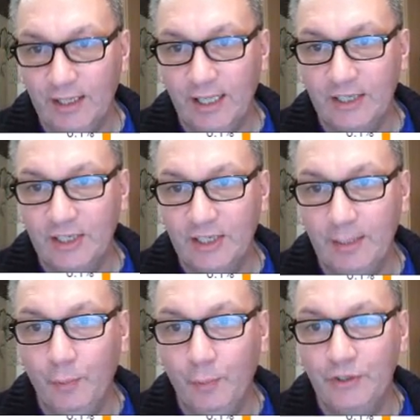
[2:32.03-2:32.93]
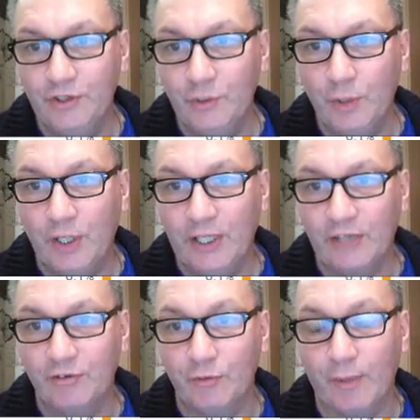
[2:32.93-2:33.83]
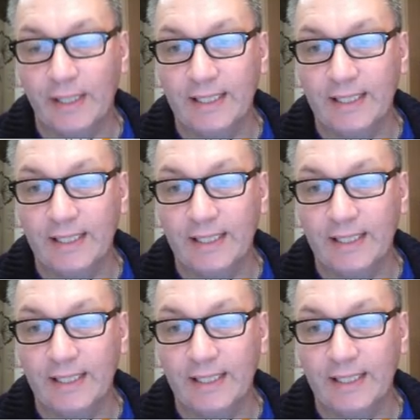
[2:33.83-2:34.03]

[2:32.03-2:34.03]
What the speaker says: A 10.2 click-through rate.